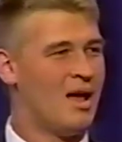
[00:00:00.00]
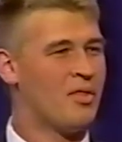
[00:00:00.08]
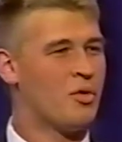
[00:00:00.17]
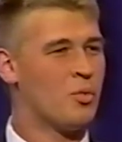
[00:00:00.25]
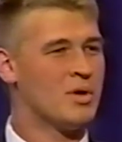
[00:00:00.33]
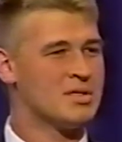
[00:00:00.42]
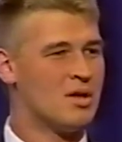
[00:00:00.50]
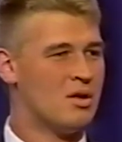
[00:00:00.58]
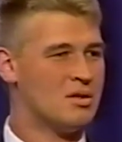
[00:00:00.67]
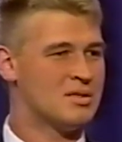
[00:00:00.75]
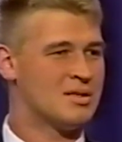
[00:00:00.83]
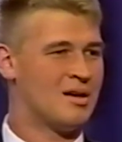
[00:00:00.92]
the
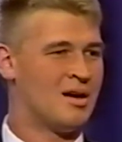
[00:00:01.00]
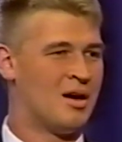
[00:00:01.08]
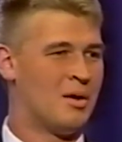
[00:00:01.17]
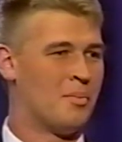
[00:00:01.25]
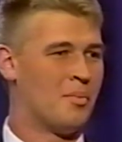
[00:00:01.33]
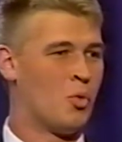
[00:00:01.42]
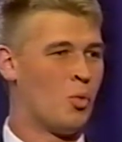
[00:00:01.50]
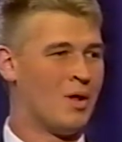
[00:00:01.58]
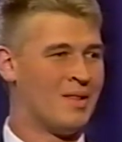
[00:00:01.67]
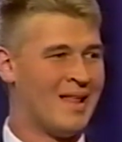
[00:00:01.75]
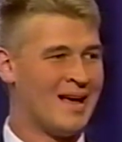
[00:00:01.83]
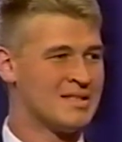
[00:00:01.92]
results
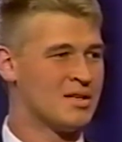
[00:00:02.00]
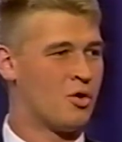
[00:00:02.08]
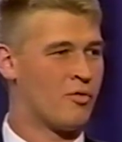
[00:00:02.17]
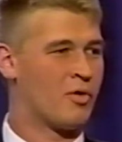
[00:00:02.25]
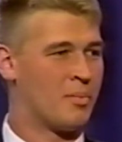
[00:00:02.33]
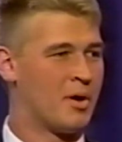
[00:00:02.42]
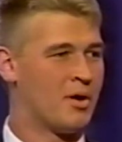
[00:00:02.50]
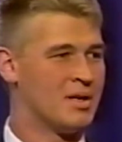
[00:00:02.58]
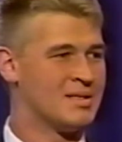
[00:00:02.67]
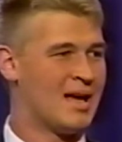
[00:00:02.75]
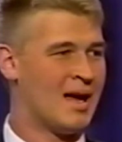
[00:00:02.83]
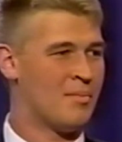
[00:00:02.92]
will lessen over a period
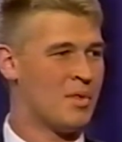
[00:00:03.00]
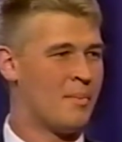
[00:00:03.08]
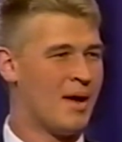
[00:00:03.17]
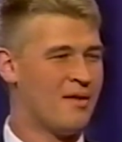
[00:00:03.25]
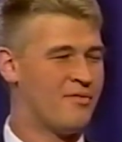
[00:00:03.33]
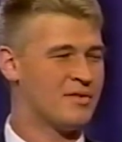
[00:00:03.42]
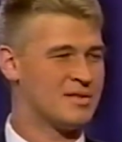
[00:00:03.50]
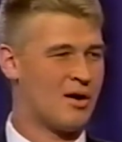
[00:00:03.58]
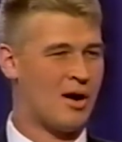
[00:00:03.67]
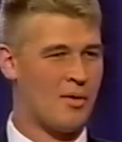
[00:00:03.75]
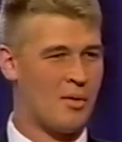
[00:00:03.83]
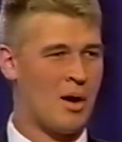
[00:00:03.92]
of time. The benefits
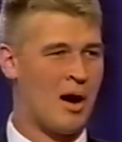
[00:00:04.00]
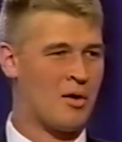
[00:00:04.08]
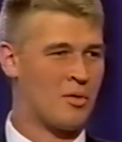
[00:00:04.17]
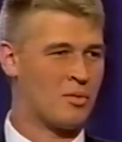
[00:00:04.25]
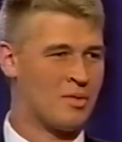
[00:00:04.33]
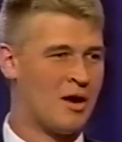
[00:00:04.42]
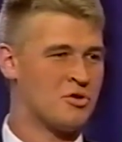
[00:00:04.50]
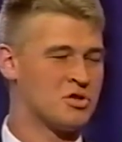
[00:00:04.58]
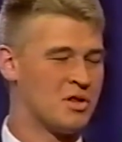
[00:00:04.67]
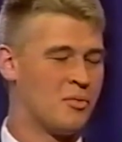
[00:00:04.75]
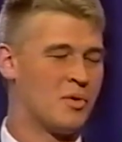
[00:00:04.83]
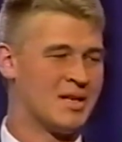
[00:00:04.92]
are
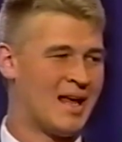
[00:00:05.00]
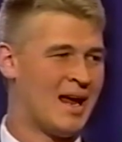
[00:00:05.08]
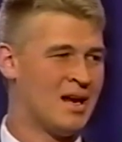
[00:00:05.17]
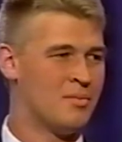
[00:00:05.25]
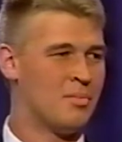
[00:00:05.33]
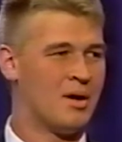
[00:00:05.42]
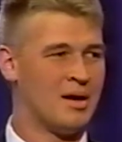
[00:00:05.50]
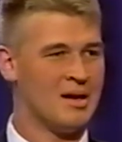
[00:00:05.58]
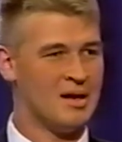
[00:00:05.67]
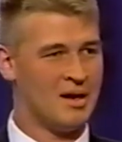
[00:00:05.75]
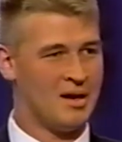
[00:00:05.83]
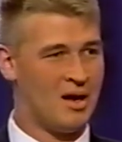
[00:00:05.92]
largely retained, but
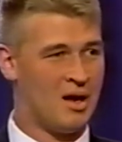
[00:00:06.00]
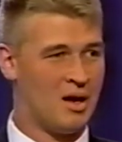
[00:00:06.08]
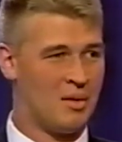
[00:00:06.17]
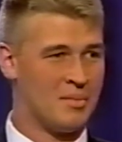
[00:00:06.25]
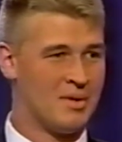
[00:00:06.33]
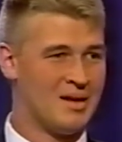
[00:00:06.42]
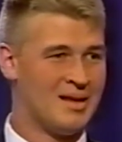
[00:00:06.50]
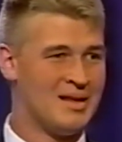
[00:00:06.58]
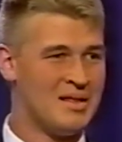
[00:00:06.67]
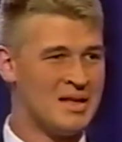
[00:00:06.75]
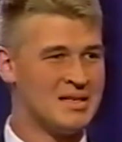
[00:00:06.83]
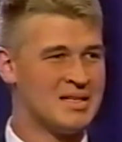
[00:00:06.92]

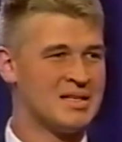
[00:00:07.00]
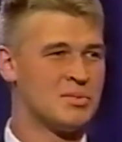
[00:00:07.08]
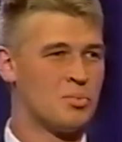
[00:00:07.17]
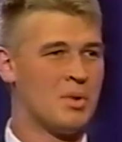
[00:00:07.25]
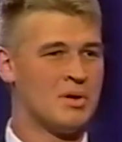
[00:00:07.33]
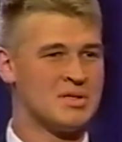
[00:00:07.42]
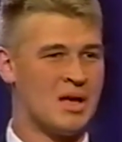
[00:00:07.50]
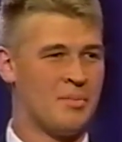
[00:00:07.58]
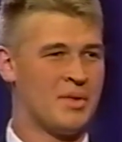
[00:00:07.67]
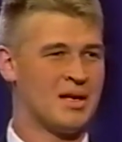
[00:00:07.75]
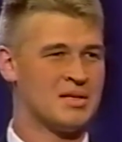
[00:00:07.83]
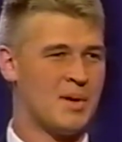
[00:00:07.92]
this is
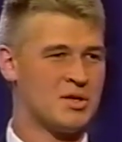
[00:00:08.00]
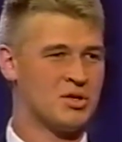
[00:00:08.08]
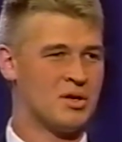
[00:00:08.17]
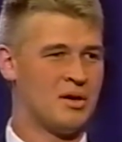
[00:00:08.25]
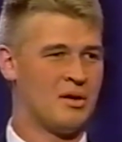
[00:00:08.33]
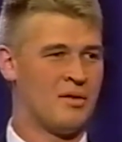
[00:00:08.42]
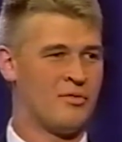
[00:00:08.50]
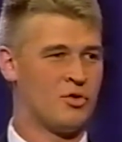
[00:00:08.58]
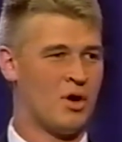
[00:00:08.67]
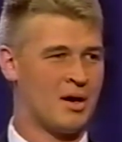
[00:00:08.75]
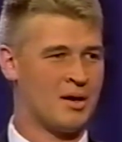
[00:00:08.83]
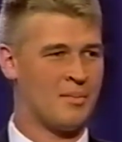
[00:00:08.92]
something, especially if you're
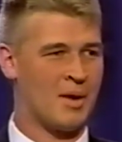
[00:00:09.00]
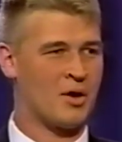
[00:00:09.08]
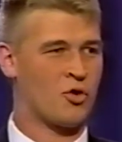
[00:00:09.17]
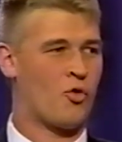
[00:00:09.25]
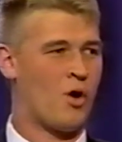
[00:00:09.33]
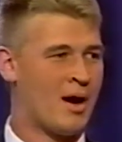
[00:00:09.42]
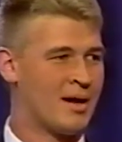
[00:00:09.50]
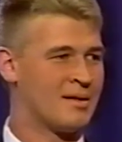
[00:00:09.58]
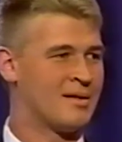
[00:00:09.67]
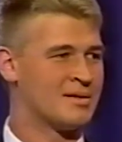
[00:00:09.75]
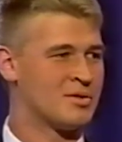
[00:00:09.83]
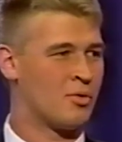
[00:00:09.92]
talking about a
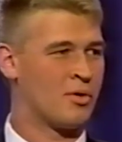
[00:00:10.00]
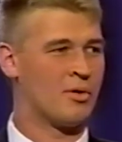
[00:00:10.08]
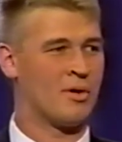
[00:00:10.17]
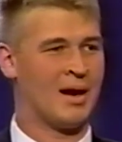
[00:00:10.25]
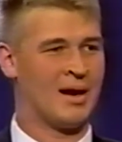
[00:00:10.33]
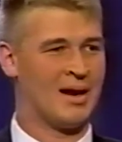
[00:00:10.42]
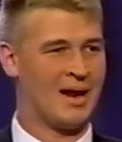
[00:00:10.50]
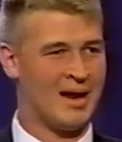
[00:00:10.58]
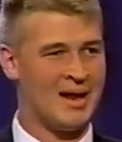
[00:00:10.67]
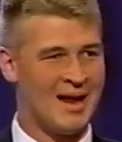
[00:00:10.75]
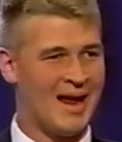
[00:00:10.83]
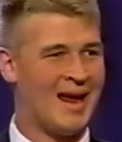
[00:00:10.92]
chronic disorder
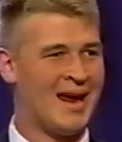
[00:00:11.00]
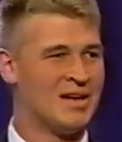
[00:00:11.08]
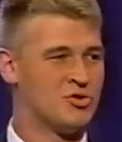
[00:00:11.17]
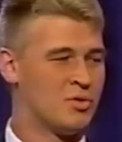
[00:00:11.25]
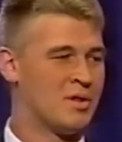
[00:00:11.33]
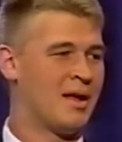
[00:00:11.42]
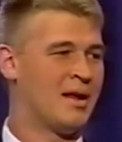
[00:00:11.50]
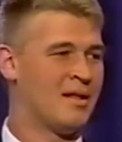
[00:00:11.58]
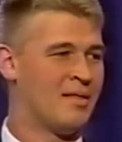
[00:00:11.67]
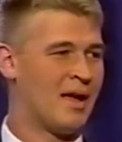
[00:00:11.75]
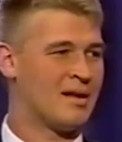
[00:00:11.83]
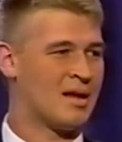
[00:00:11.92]
and
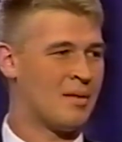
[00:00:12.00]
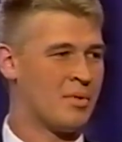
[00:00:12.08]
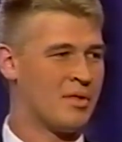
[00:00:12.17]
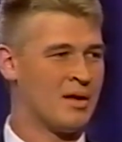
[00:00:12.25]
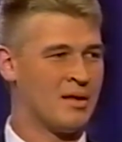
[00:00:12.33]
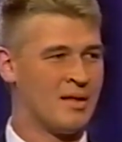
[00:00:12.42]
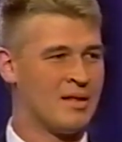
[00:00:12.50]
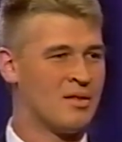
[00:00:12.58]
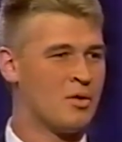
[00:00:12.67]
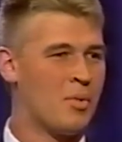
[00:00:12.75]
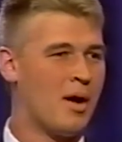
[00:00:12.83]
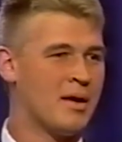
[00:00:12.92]
age-related, that type of thing, that
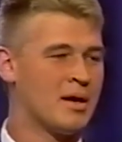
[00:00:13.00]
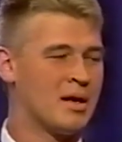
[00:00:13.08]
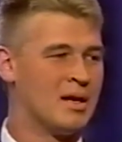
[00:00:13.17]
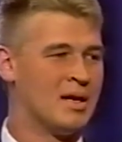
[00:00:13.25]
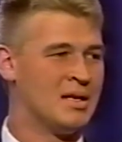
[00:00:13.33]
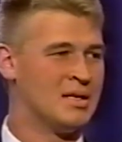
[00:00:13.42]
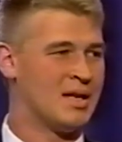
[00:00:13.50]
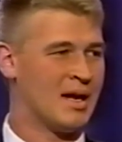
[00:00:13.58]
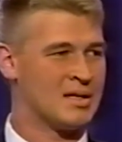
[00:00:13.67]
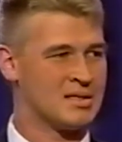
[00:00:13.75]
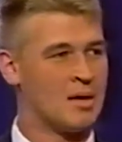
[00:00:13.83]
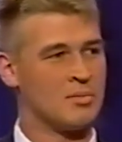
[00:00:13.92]
they're probably going to need to
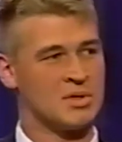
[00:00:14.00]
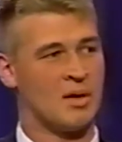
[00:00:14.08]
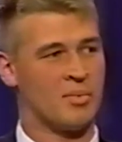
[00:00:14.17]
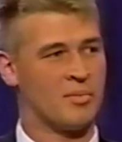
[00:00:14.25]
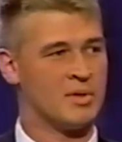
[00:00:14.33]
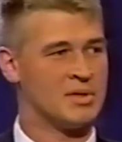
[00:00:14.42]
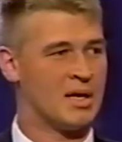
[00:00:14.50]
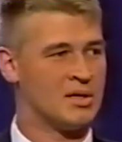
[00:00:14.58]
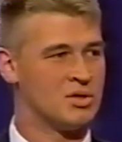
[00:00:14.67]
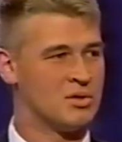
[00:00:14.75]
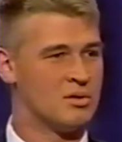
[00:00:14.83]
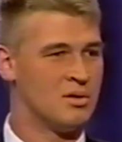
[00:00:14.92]
take some
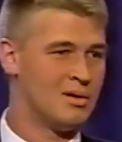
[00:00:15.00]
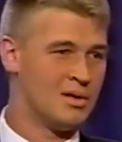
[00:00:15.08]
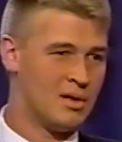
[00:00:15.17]
supplementation